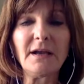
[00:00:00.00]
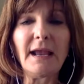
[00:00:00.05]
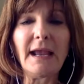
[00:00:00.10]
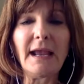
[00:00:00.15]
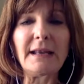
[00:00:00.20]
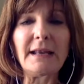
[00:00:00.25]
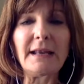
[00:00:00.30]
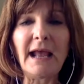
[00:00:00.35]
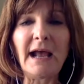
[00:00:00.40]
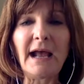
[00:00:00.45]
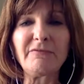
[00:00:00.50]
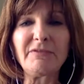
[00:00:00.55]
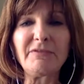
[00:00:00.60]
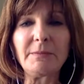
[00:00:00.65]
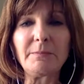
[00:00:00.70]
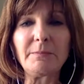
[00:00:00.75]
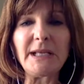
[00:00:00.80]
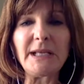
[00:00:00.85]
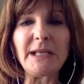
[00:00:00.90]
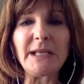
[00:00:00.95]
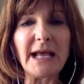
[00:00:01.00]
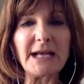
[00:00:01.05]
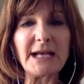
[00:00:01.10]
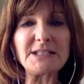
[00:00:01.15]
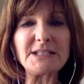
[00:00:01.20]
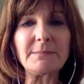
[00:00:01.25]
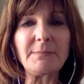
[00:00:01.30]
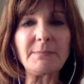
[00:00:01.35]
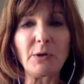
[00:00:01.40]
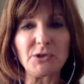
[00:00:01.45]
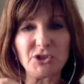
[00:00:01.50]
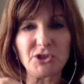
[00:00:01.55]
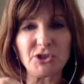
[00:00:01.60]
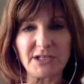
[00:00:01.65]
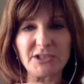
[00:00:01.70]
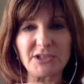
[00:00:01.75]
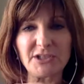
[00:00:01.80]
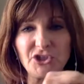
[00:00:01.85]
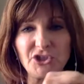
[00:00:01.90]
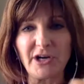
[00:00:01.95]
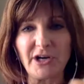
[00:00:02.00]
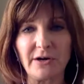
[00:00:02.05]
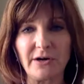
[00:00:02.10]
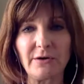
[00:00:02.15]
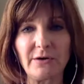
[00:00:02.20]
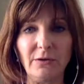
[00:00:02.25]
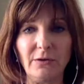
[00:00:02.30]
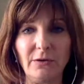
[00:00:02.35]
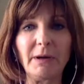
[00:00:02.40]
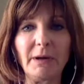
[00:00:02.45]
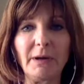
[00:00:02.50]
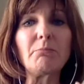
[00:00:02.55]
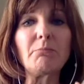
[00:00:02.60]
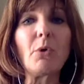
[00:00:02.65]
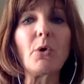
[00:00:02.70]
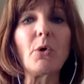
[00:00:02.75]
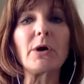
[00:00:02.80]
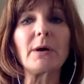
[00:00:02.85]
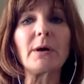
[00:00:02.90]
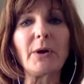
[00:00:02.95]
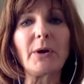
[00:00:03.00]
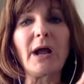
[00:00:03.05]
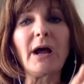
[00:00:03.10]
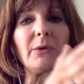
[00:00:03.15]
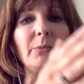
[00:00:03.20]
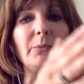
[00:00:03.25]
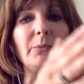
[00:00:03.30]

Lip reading: and have it be less about just Cheryl, but more about how do